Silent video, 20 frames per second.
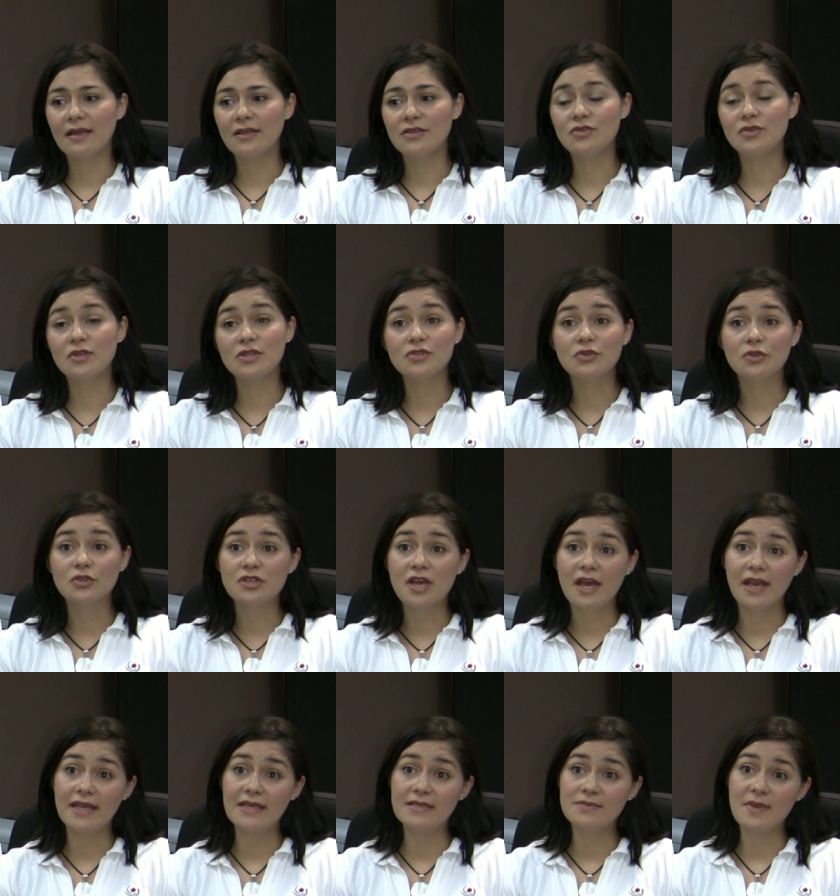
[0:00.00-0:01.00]
traditional
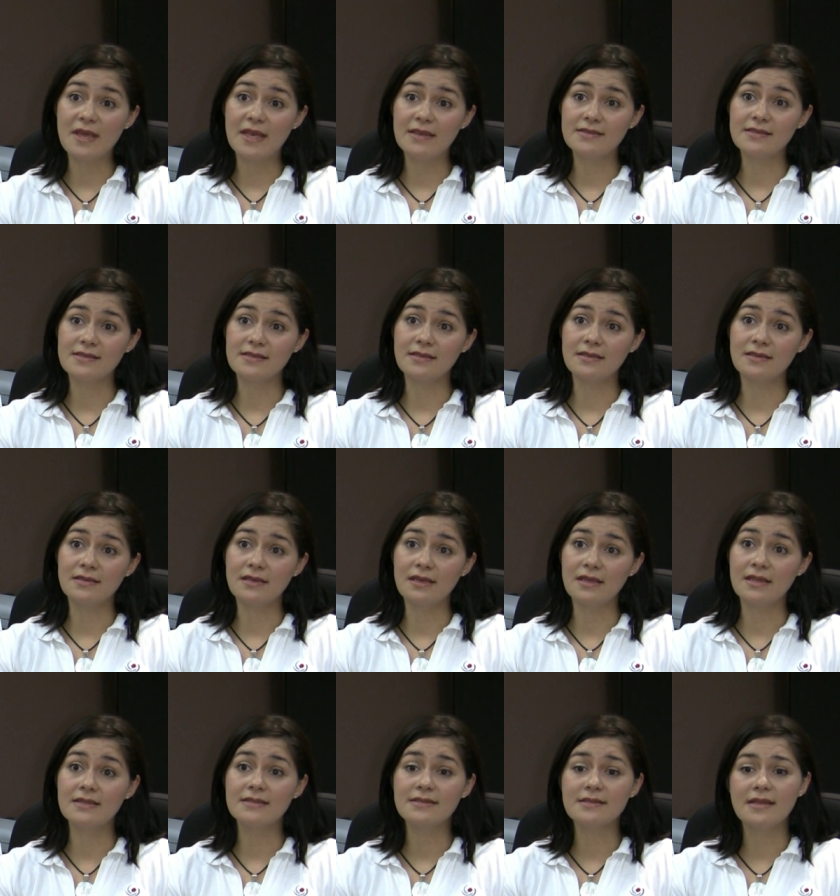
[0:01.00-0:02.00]
Chinese medicine
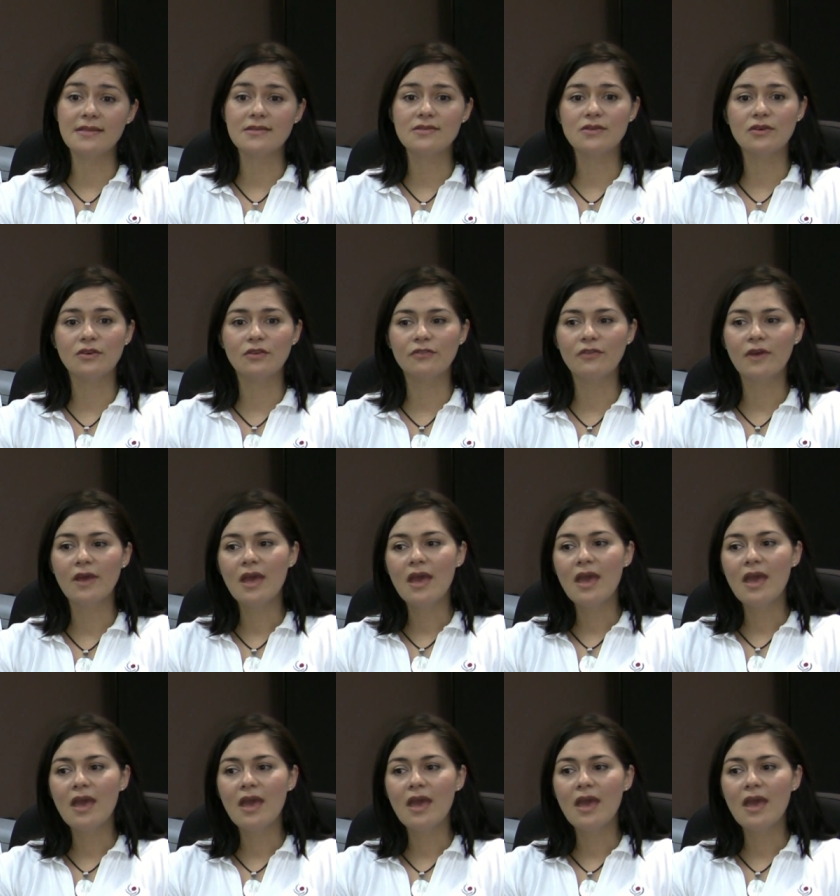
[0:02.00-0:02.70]
in the sense of